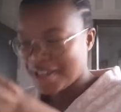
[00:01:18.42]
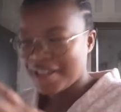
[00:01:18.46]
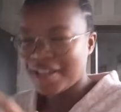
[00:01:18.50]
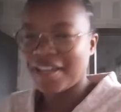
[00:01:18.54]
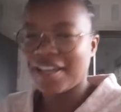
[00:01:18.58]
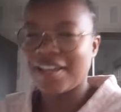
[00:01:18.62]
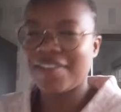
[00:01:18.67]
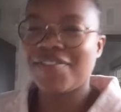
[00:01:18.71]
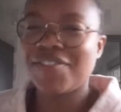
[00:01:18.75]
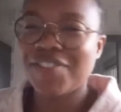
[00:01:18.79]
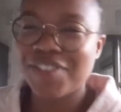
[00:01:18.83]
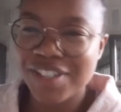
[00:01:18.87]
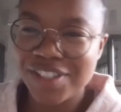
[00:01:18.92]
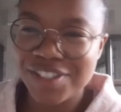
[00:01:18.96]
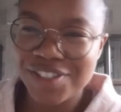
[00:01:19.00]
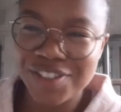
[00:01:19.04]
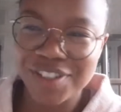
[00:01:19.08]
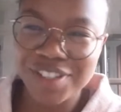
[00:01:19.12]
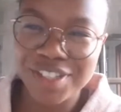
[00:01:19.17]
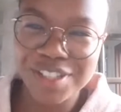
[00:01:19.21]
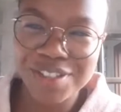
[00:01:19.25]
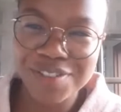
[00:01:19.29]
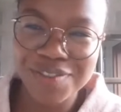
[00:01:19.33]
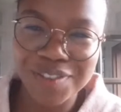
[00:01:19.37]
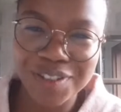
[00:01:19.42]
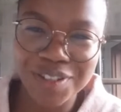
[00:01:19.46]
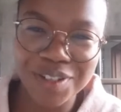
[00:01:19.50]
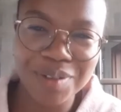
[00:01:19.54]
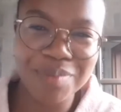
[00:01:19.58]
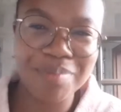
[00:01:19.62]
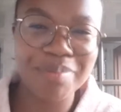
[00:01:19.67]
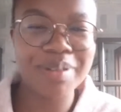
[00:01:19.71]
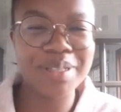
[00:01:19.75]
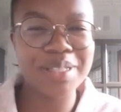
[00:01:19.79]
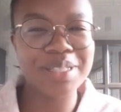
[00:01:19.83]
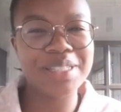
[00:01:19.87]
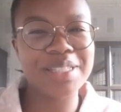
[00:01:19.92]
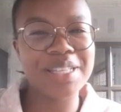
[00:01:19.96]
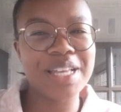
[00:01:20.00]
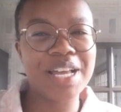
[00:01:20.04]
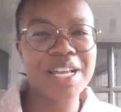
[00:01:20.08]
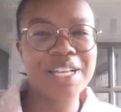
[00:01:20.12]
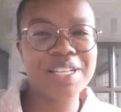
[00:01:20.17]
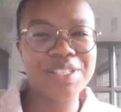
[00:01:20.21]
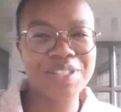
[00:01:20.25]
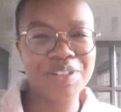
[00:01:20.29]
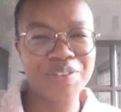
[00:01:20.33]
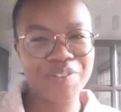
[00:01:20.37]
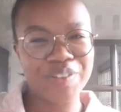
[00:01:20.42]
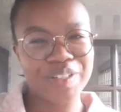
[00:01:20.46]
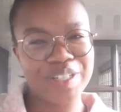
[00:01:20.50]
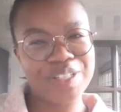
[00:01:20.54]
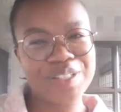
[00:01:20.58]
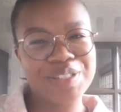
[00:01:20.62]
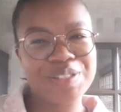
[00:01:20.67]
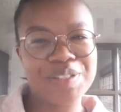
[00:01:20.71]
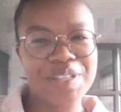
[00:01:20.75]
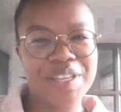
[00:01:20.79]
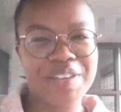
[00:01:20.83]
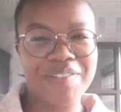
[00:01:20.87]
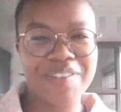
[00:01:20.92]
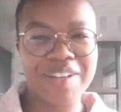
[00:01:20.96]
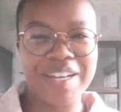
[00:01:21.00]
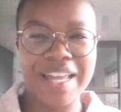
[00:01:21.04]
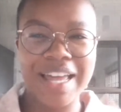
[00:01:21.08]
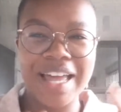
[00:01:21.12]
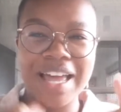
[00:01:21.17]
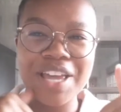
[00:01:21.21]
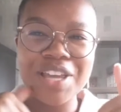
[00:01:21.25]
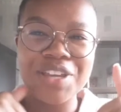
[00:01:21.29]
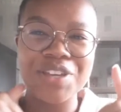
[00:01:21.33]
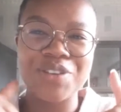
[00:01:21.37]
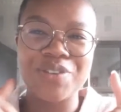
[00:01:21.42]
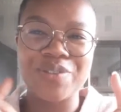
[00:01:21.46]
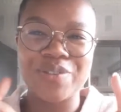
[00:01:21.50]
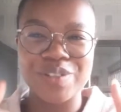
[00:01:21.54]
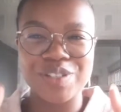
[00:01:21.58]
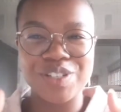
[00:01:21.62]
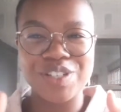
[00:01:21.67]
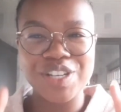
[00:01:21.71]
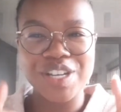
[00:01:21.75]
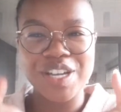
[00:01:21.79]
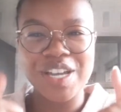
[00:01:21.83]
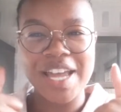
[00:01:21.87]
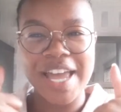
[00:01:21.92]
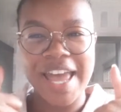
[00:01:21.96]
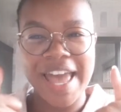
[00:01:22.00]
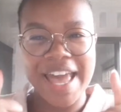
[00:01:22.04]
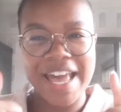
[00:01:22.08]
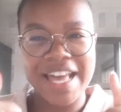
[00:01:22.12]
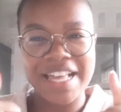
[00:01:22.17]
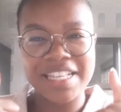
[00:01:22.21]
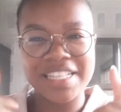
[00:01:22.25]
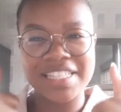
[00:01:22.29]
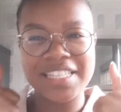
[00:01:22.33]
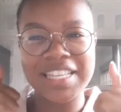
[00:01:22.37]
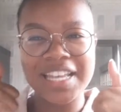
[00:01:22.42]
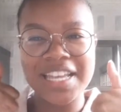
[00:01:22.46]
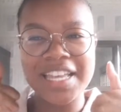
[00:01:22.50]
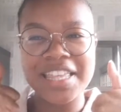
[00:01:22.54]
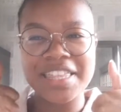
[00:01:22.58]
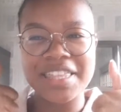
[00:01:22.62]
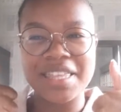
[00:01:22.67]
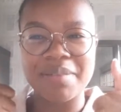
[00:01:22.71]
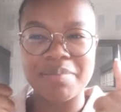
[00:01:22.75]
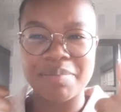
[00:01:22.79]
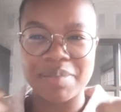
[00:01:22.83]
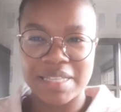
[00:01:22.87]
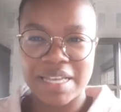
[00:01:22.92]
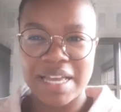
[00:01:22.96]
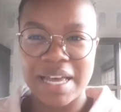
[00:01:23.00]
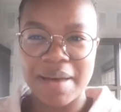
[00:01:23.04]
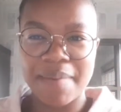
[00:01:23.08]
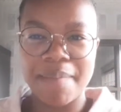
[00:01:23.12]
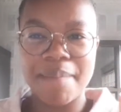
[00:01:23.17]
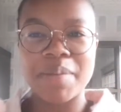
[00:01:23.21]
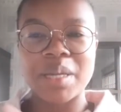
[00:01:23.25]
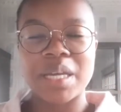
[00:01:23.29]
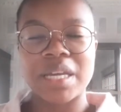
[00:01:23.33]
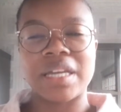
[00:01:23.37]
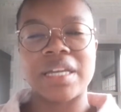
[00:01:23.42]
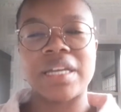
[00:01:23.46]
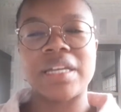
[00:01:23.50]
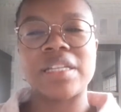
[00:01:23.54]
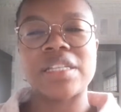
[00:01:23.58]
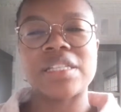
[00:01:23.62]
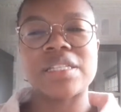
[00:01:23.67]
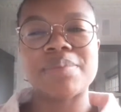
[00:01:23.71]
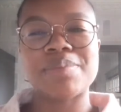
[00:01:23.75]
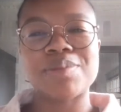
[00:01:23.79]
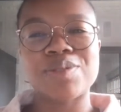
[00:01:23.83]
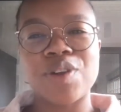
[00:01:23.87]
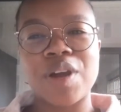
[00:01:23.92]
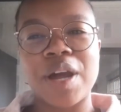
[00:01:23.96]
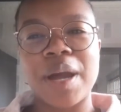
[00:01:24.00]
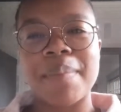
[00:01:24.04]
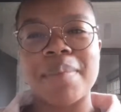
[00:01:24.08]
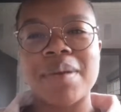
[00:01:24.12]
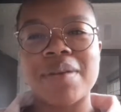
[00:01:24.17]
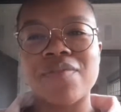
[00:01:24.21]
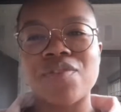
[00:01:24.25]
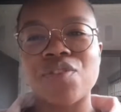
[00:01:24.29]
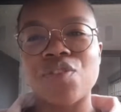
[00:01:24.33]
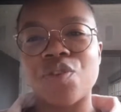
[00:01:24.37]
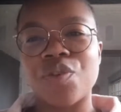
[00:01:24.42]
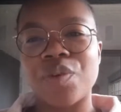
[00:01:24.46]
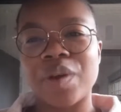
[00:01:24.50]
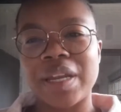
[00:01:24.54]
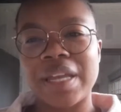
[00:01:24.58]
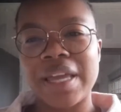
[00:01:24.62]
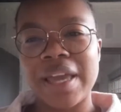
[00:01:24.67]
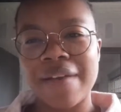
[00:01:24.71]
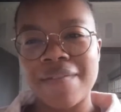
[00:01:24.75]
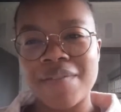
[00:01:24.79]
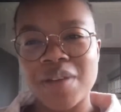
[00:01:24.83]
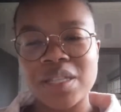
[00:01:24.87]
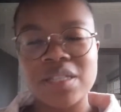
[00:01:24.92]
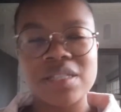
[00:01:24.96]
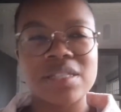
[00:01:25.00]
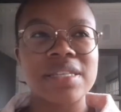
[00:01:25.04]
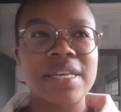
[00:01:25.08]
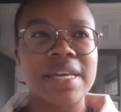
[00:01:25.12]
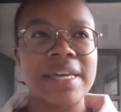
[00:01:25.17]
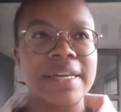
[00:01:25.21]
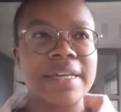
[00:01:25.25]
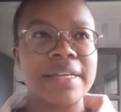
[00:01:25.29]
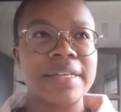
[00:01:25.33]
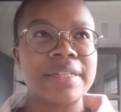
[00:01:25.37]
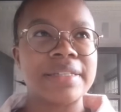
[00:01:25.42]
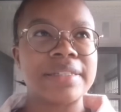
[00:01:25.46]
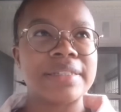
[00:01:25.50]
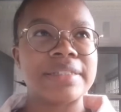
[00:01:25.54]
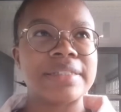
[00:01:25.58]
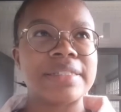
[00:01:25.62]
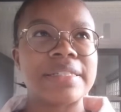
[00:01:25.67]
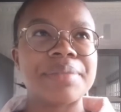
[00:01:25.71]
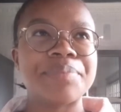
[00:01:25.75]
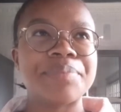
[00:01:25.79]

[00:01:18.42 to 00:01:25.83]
If you enjoyed this video, please don't forget to give it a huge ass thumbs up and subscribe if you already haven't. And